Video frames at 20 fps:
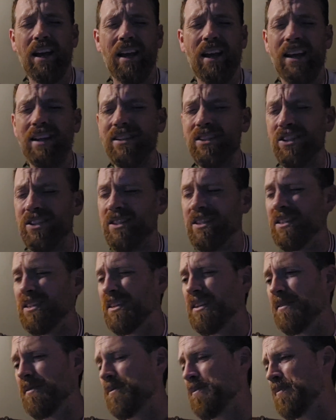I
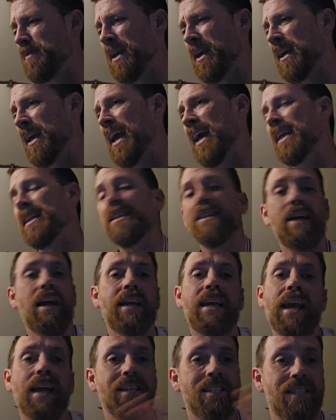
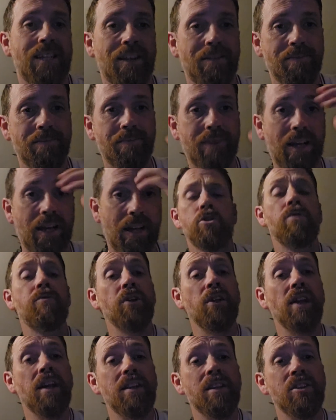can't see it. So if
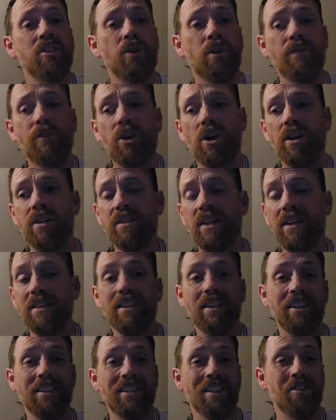you like this sort of content,
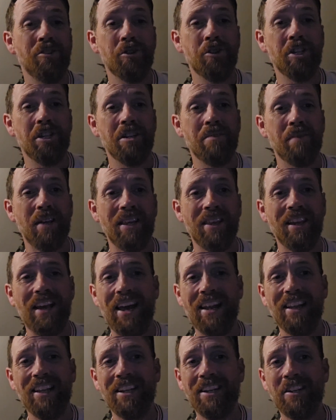and it's interesting to me, the
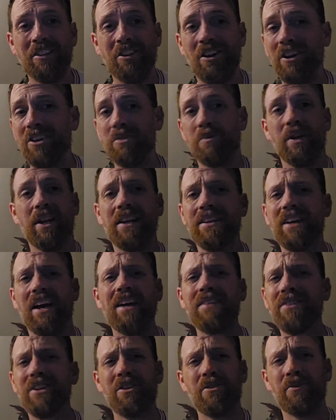analytics are, is when I
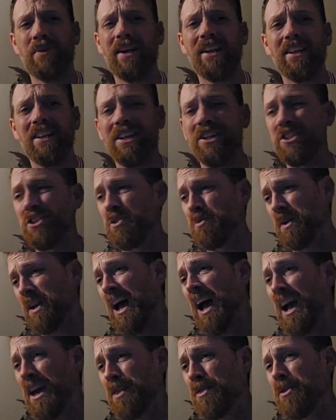dive into the regulations, what
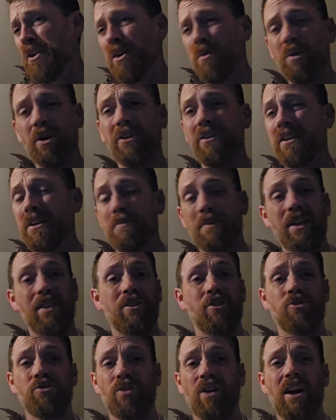I thought were going to be
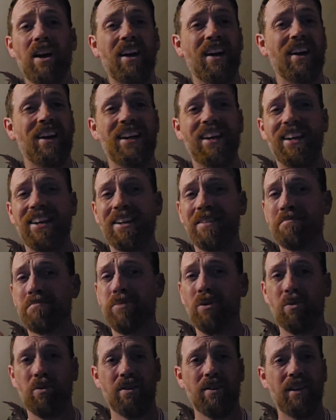the dry and
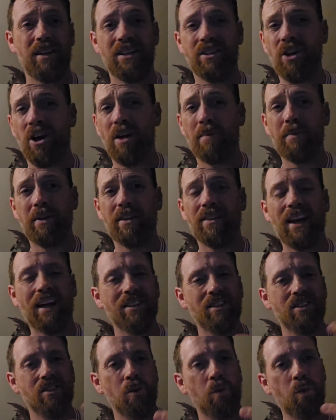boring topic,
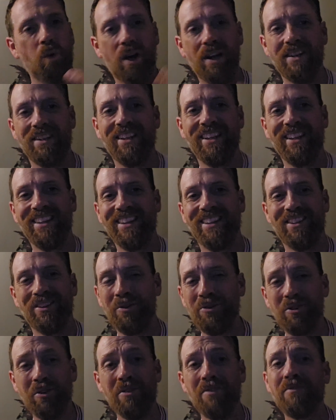that's the one,
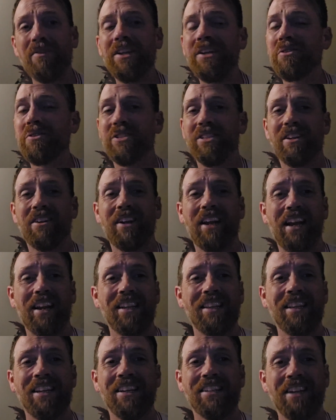those are the videos that are
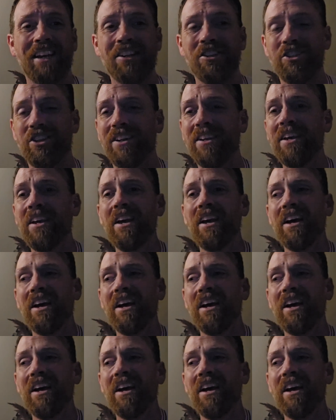getting the attention.